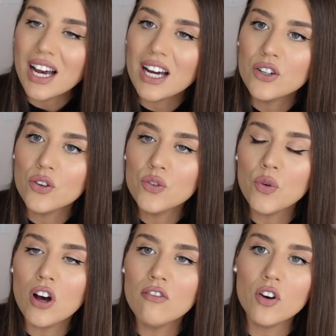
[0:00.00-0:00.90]
Anno
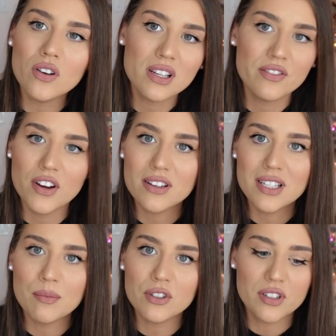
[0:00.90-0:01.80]
Nuovo is very
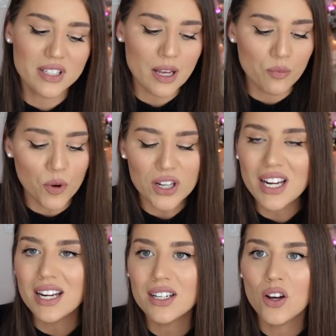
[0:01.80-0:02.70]
similar to saying Buon
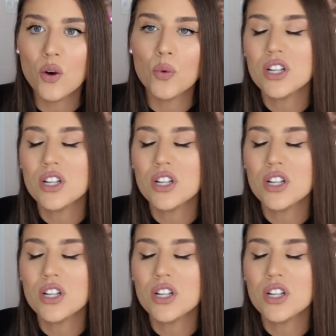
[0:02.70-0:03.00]
Anno,